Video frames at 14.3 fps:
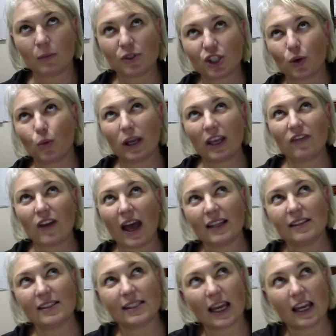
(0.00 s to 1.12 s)
So we've
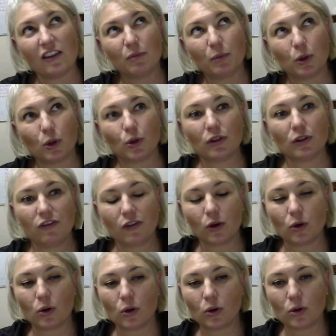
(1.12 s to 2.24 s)
had SaveBoard
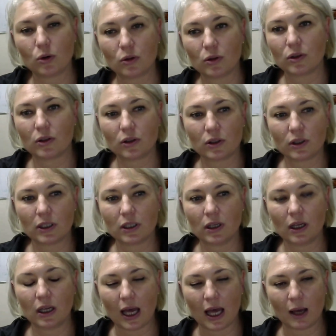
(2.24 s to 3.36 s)
for
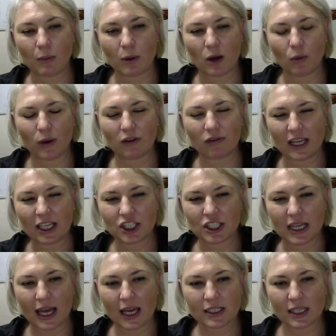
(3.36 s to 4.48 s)
we reached
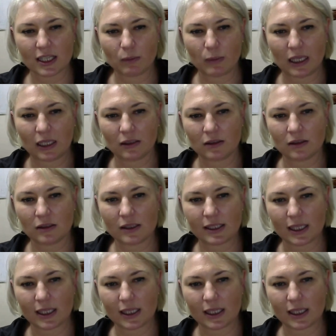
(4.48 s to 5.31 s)
out to them in